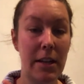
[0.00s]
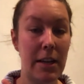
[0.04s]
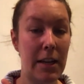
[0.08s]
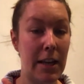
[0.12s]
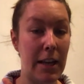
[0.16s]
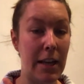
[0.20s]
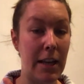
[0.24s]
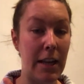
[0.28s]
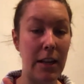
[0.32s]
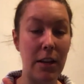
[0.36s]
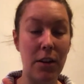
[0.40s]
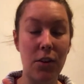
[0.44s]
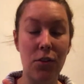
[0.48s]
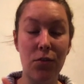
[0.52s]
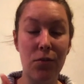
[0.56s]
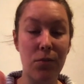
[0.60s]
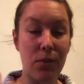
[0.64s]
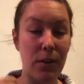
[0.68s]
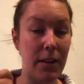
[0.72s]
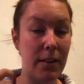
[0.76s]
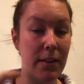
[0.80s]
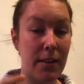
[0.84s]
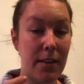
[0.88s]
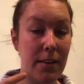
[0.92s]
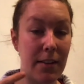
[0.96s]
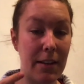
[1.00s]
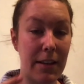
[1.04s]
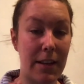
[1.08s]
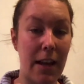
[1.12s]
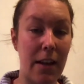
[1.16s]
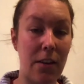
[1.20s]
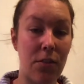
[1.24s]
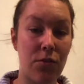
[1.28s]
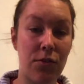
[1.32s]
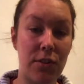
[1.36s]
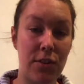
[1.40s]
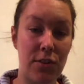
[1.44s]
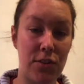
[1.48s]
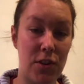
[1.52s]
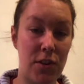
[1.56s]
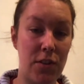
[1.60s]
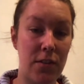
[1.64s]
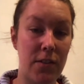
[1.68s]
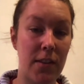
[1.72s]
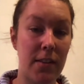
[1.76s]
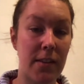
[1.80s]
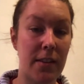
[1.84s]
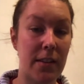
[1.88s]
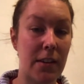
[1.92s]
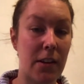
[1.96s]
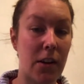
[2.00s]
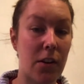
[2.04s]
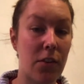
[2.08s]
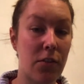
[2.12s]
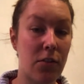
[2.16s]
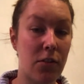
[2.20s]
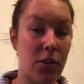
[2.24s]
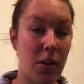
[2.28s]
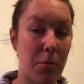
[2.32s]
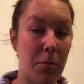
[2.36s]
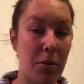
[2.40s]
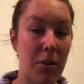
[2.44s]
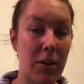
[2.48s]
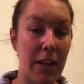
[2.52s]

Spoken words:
It increases the gastric juices in our stomach